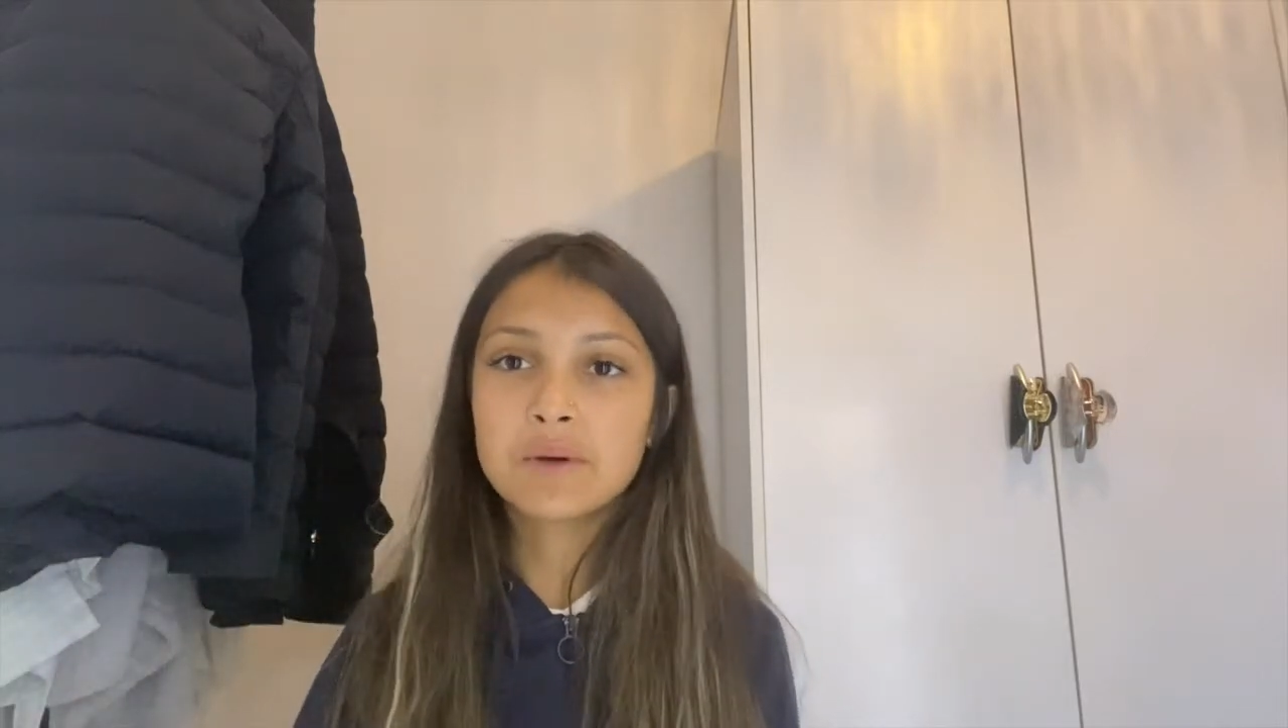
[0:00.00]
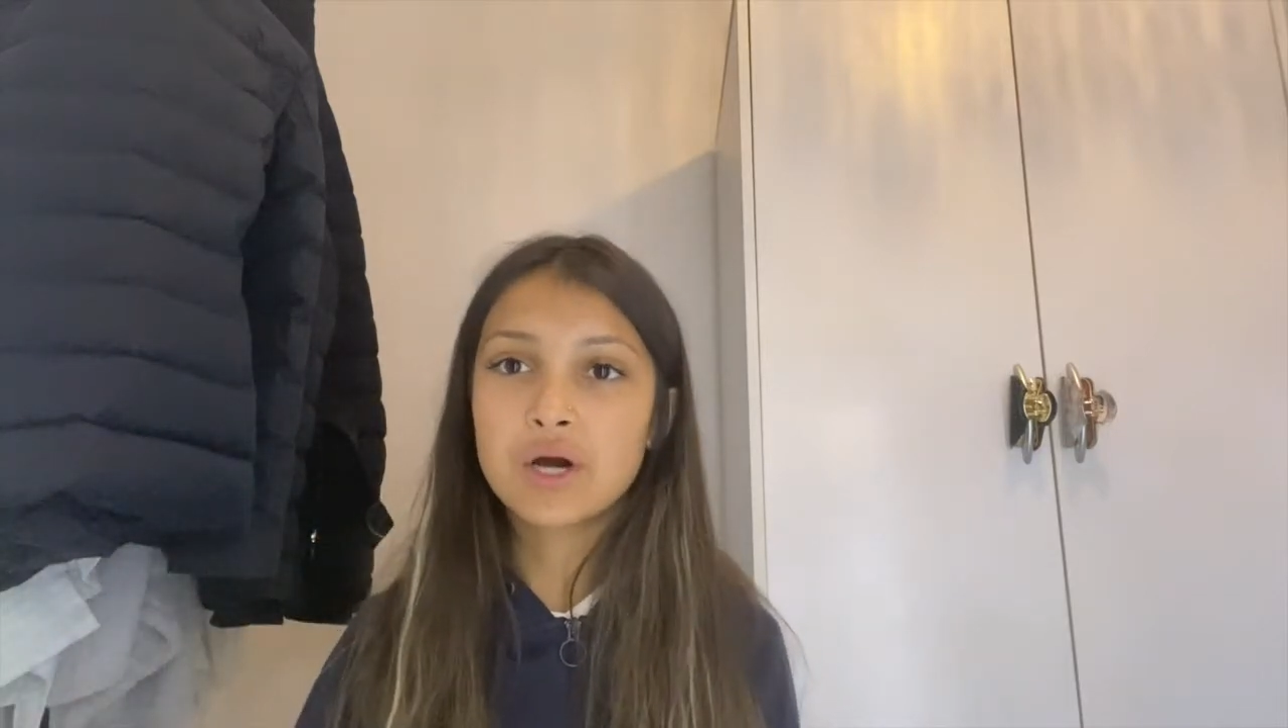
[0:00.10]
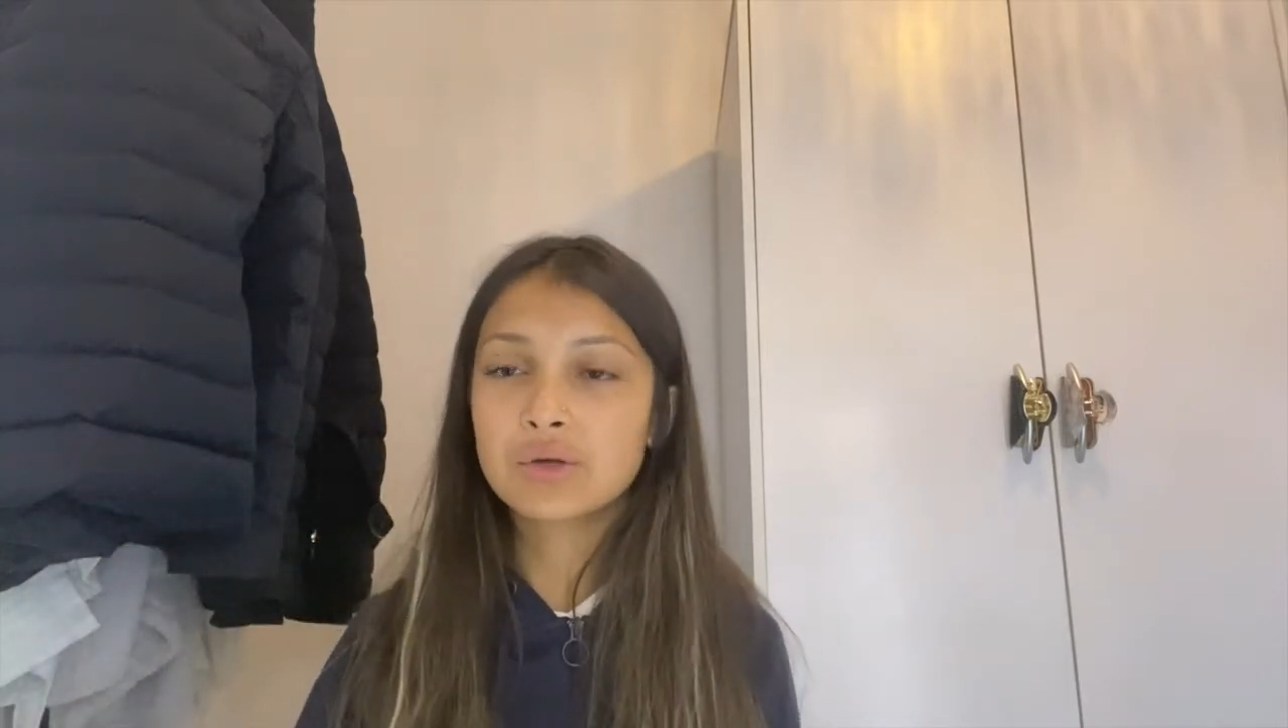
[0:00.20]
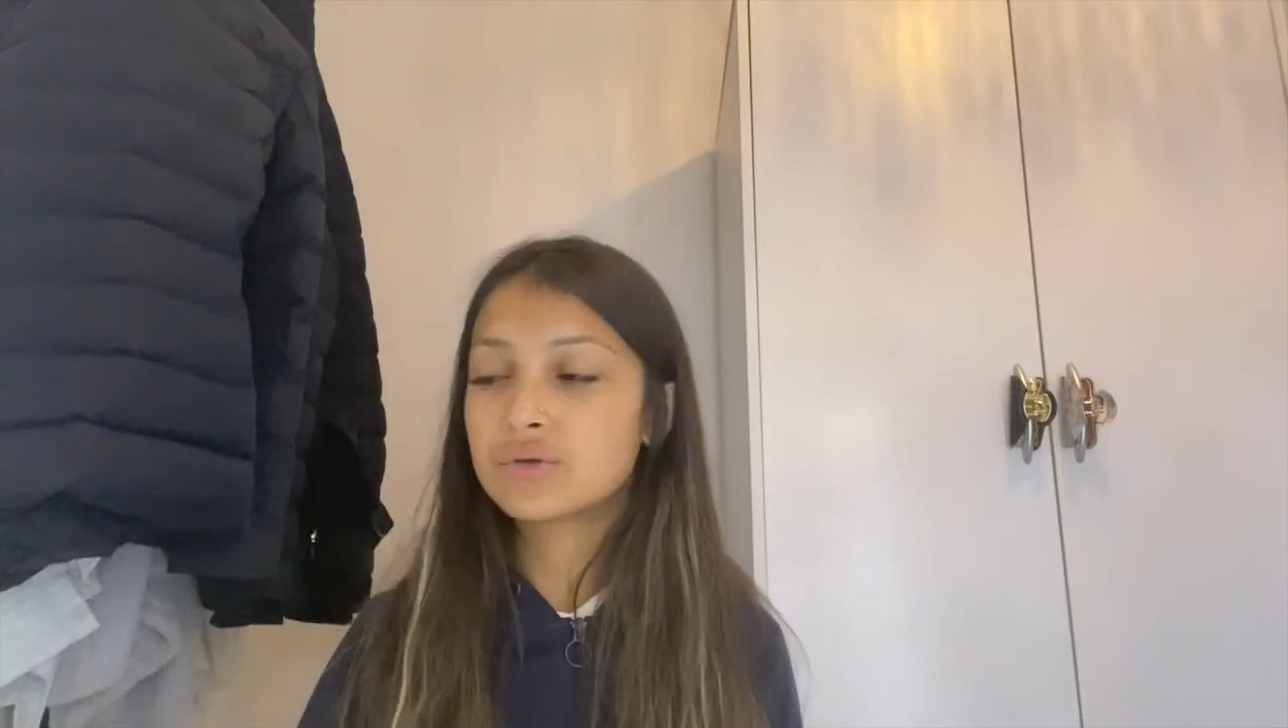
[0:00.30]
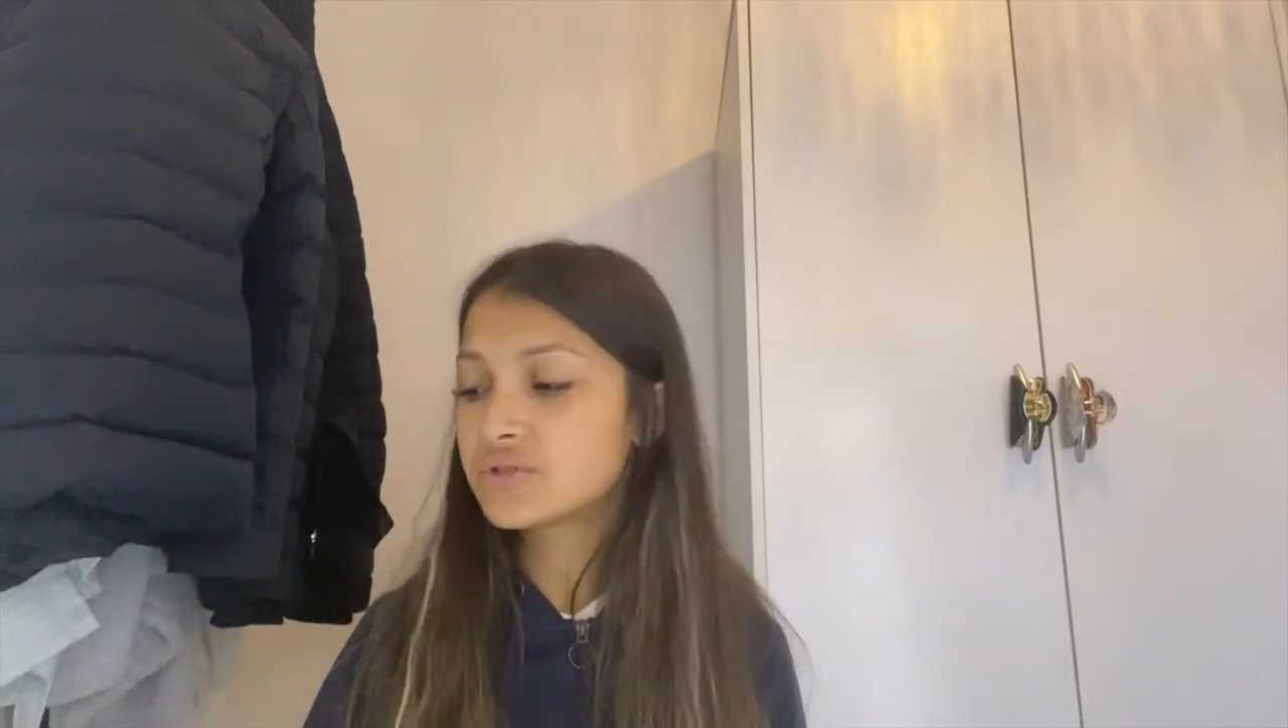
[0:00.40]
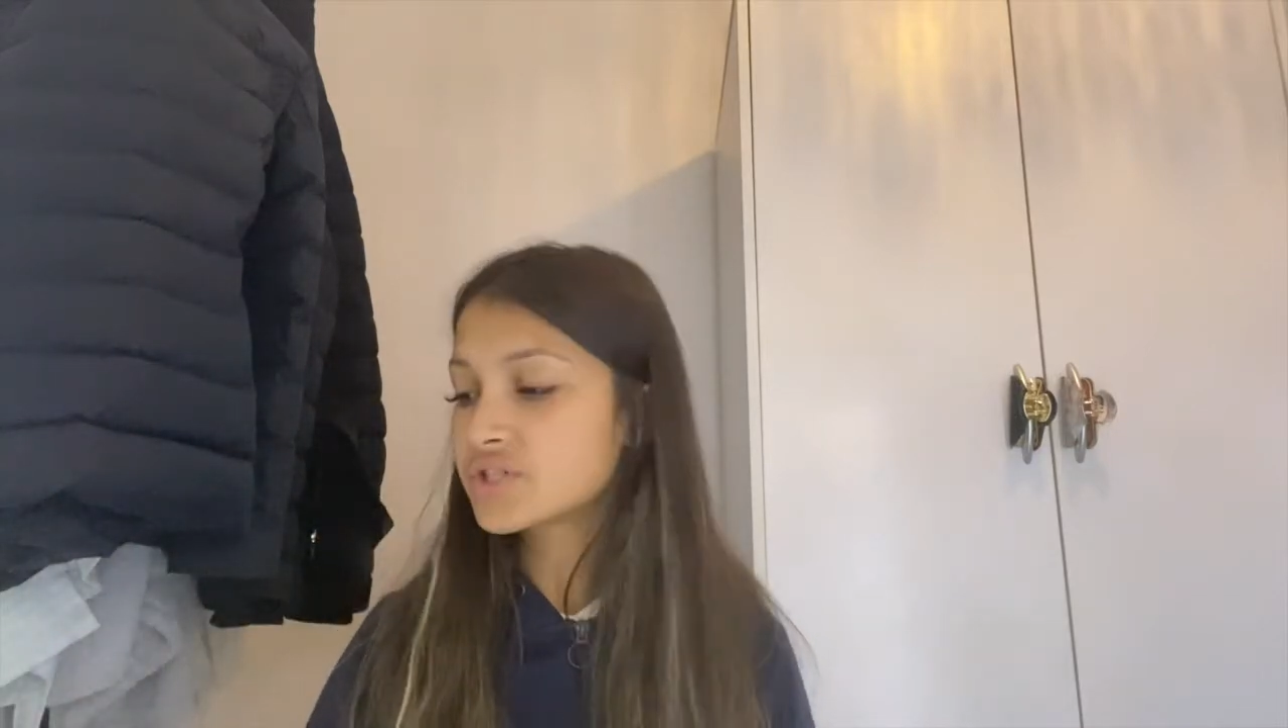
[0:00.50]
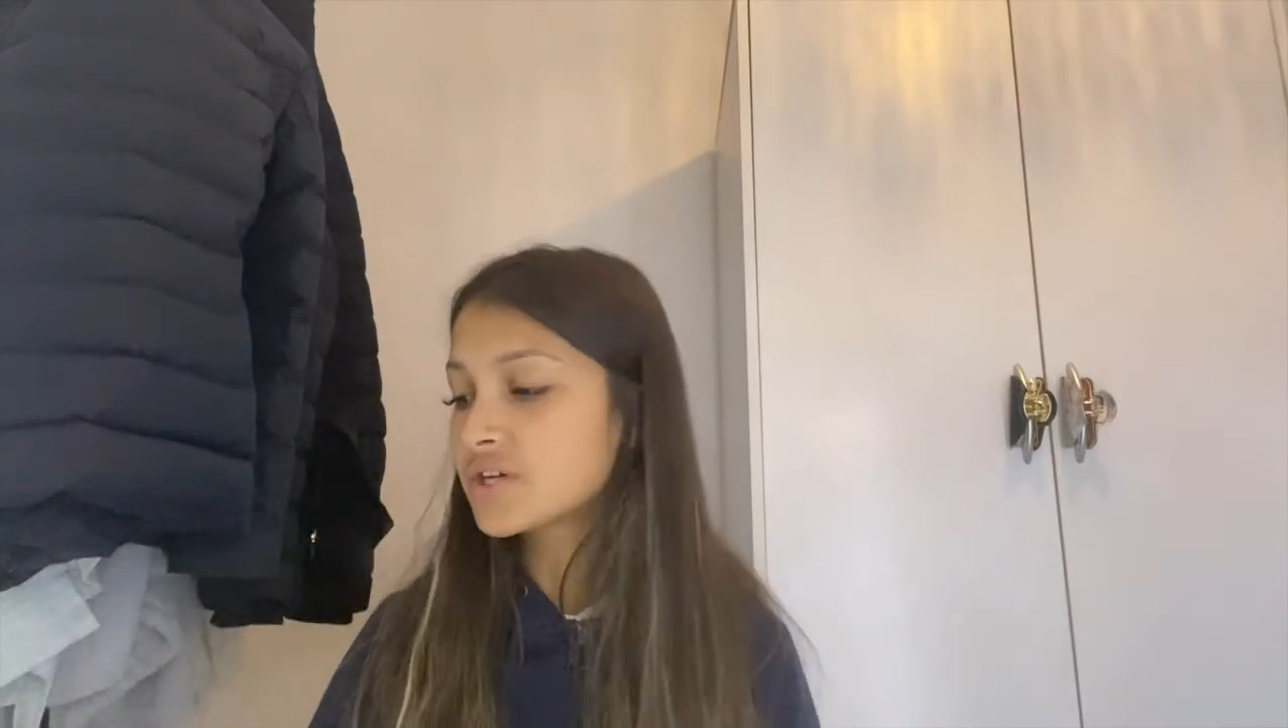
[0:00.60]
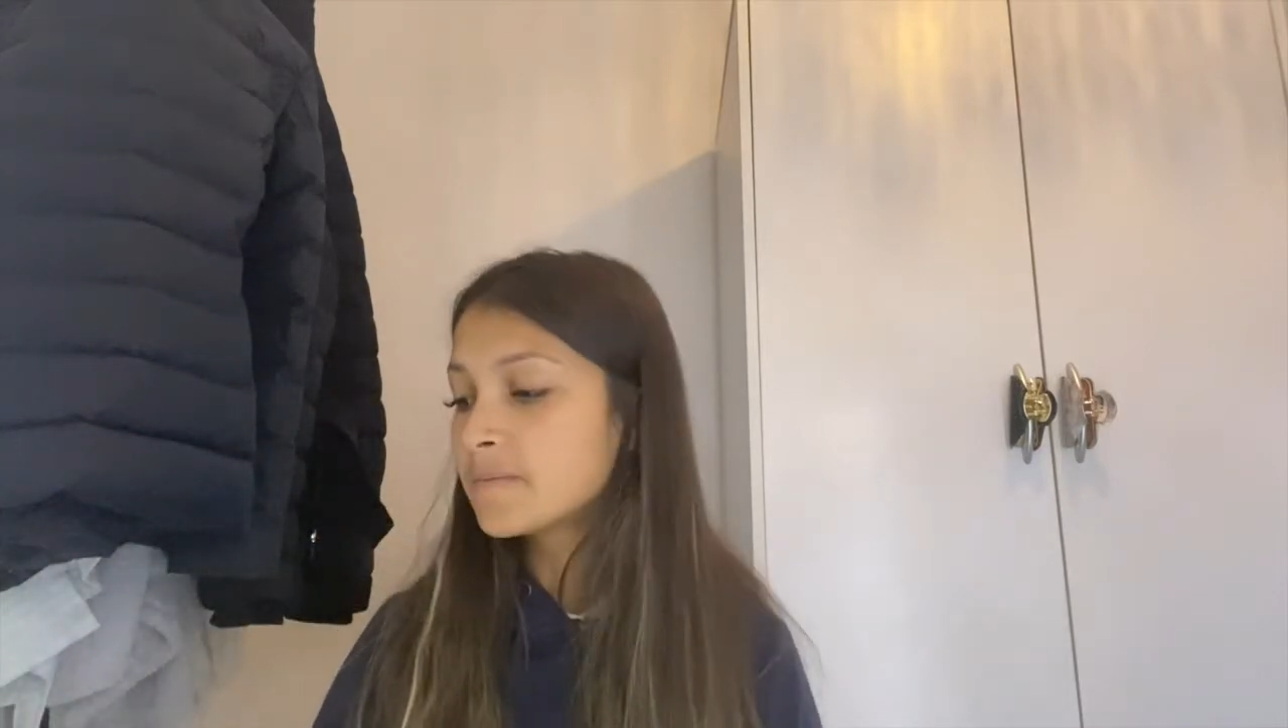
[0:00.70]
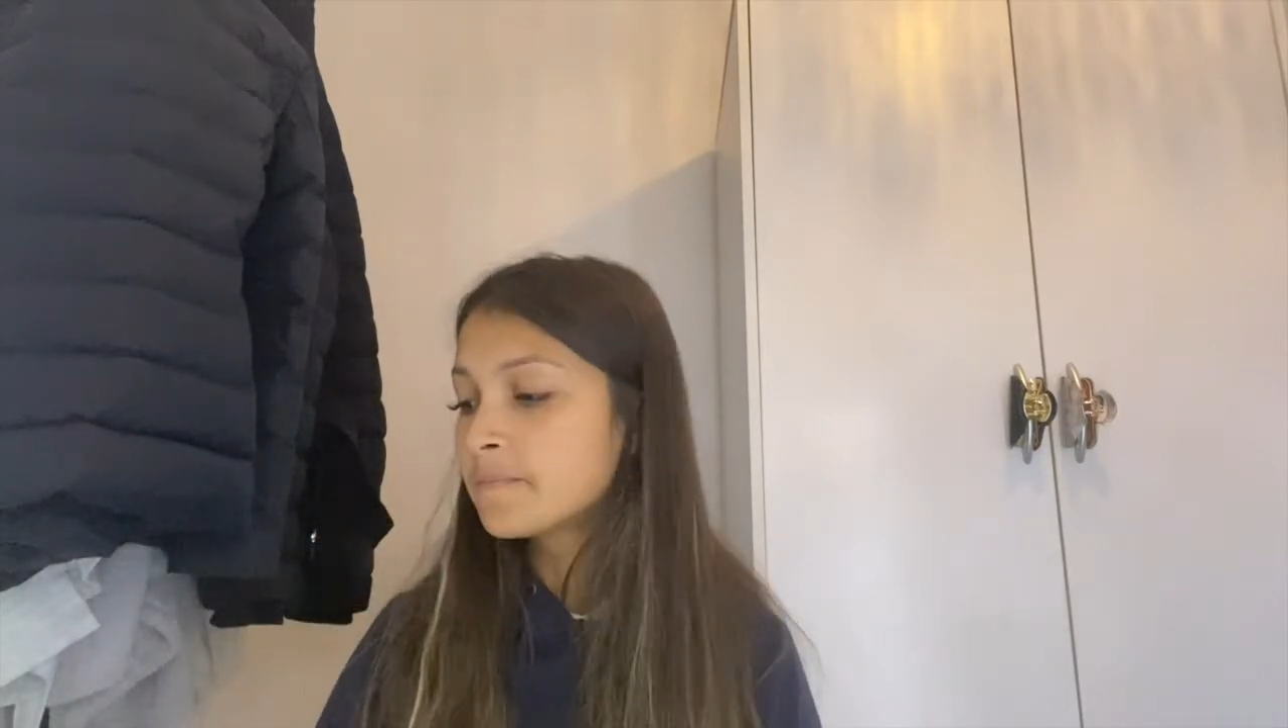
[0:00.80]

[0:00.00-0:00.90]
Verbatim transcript: to post.